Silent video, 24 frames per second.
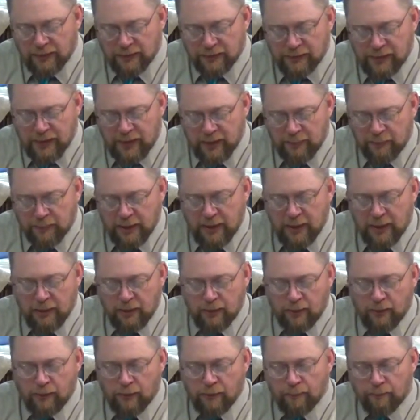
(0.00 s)

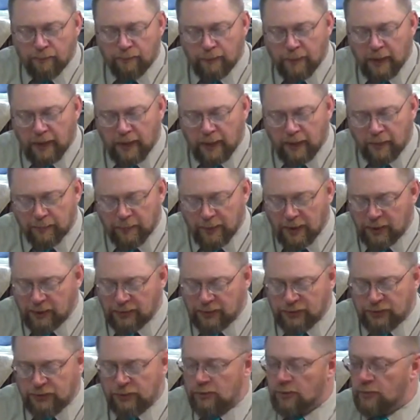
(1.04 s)
Tabiel. And I'm not
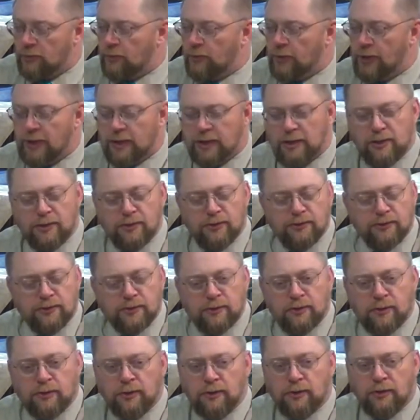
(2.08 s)
sure who that
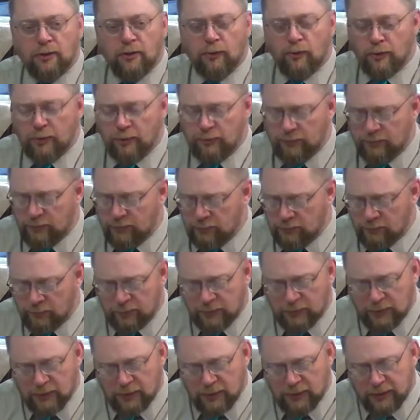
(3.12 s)
is. No one,
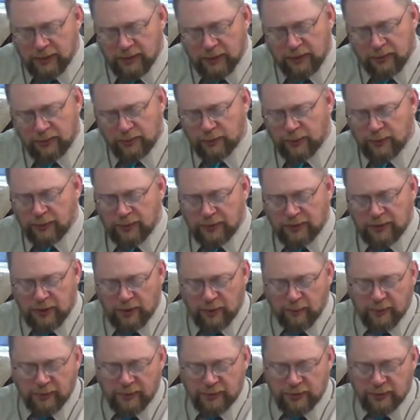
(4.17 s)
I think, is really
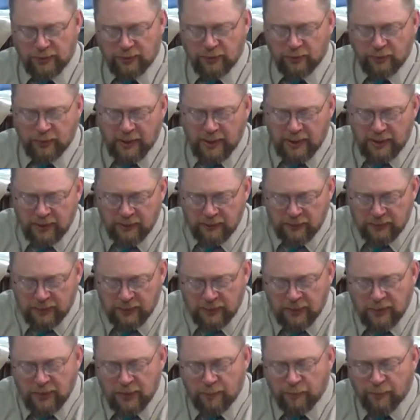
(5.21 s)
terribly sure who that is.
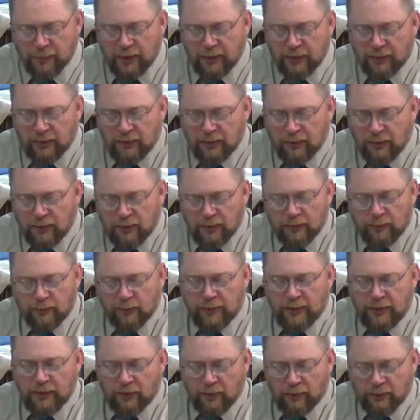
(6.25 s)
But
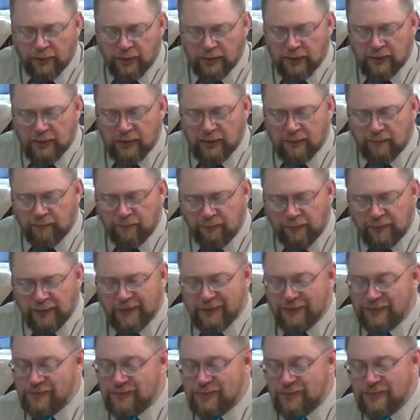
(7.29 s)
we know that
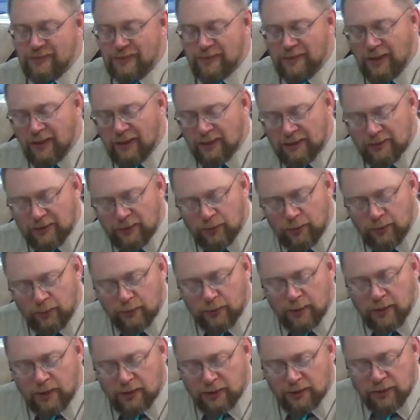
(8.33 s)
it's not who
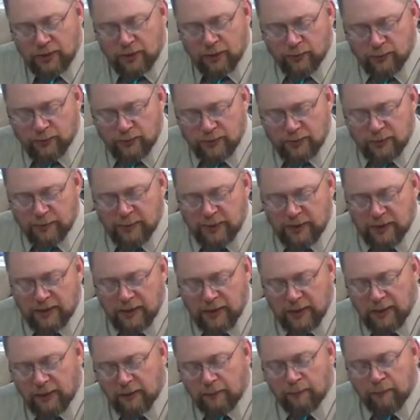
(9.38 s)
God chose to be
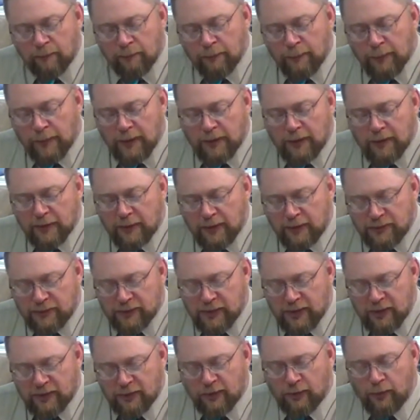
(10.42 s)
king. Uh, Thus
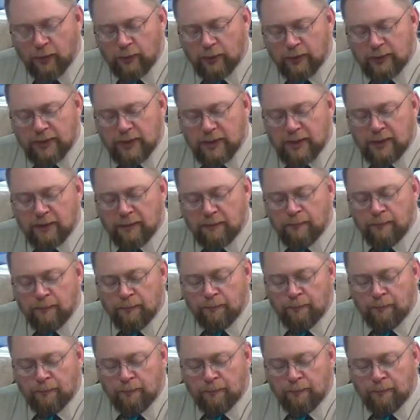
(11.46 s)
saith the Lord God.